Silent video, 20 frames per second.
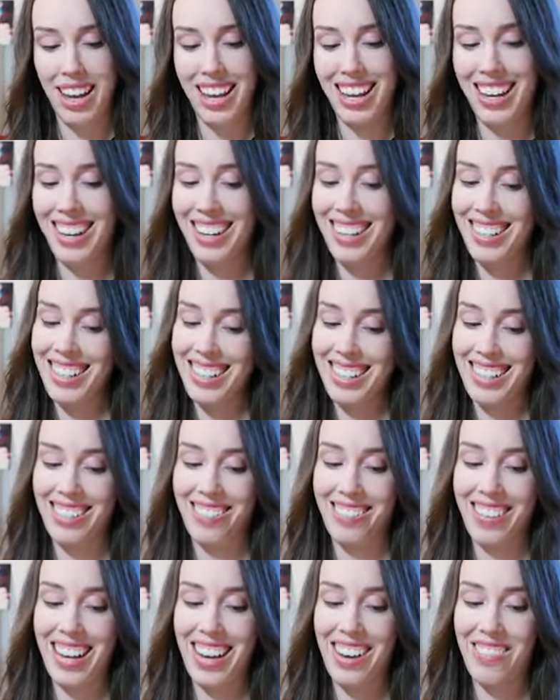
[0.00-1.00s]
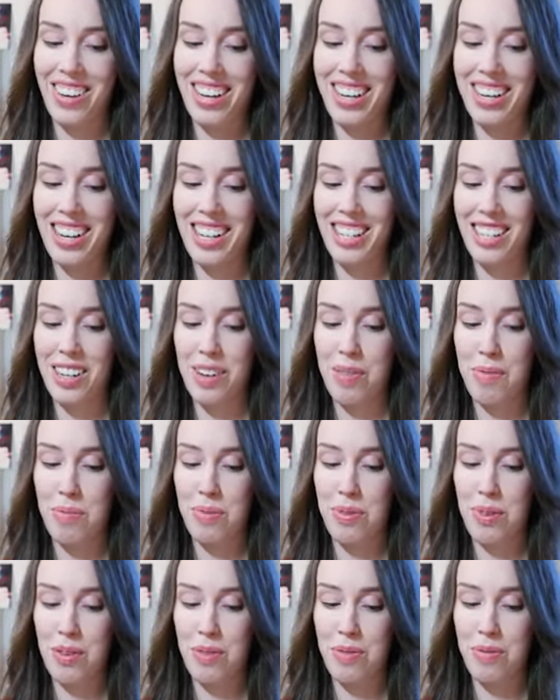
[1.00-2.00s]
And we have
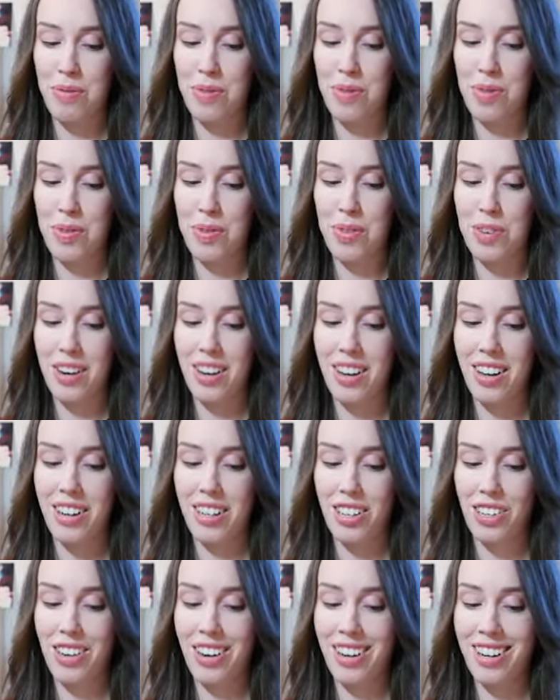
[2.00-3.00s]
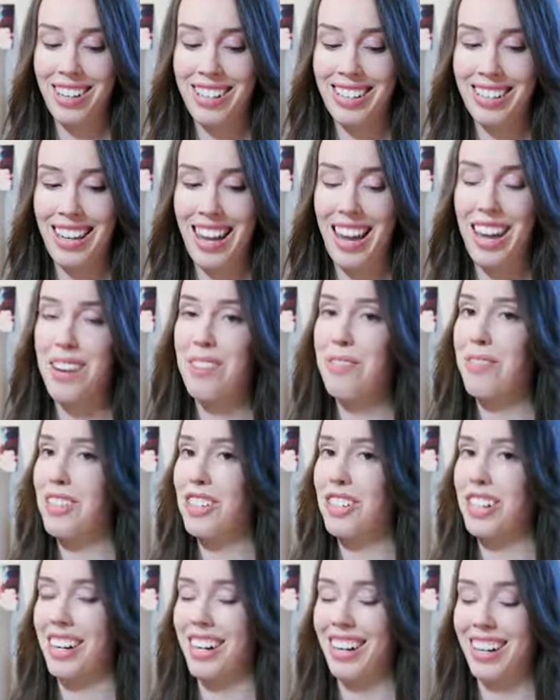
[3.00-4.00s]
another beautiful Trunks and
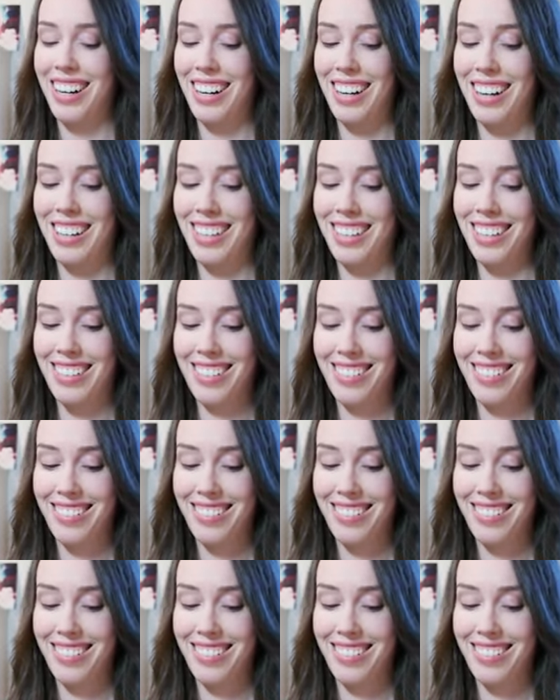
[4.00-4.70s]
Vegeta card.